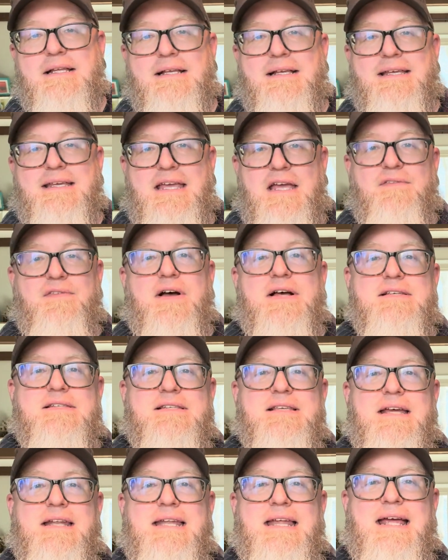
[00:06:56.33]
give us
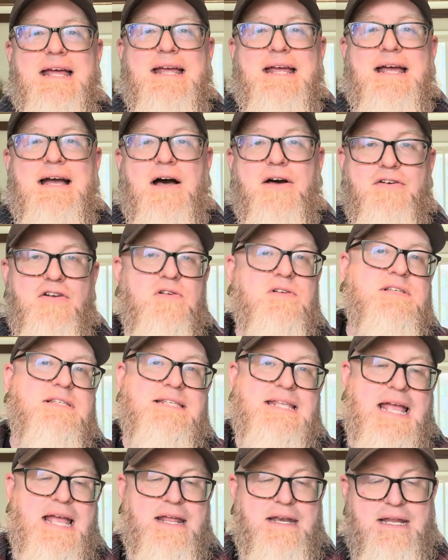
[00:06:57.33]
an
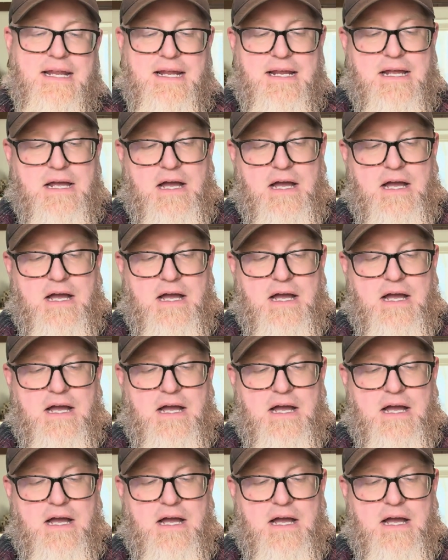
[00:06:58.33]
understanding